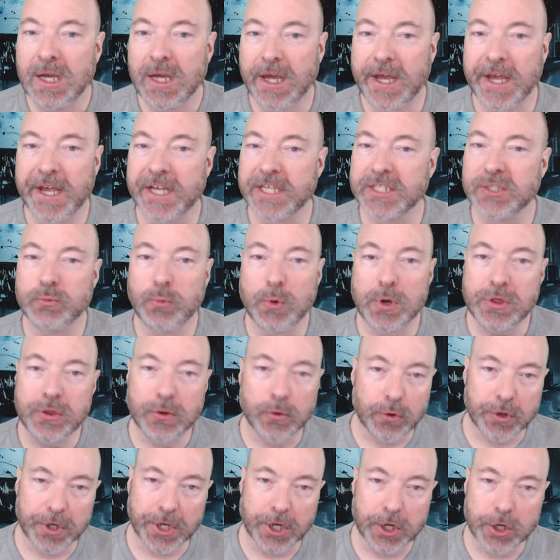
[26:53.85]
as
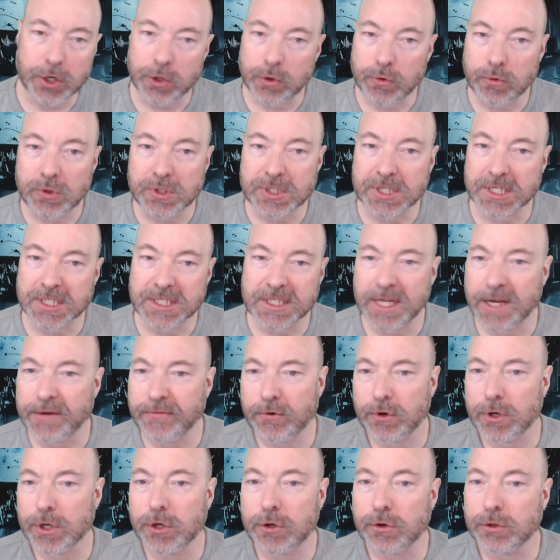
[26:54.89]
withholding clues is
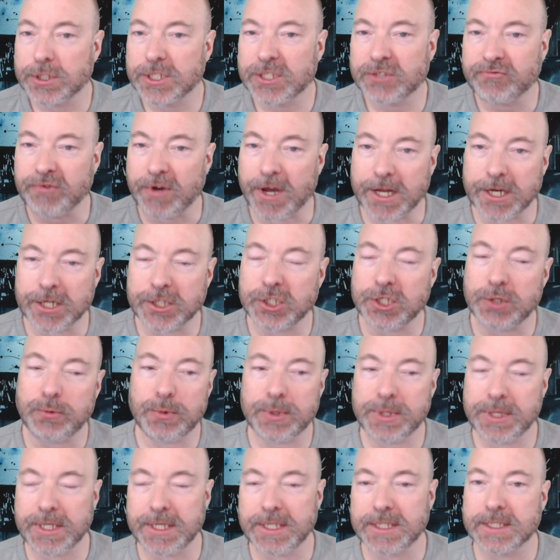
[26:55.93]
never a good strategy
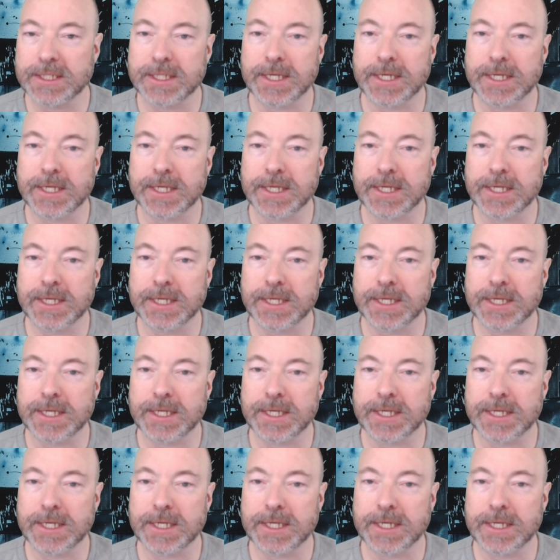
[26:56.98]
with these